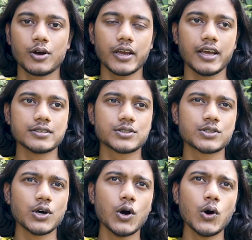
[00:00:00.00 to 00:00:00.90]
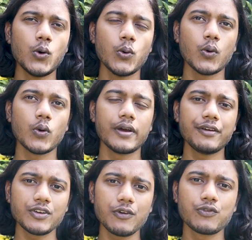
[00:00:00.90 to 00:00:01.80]
Okay, so
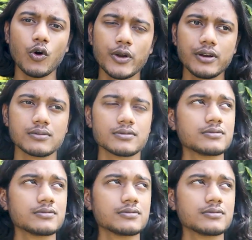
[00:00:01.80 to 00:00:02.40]
if your phone...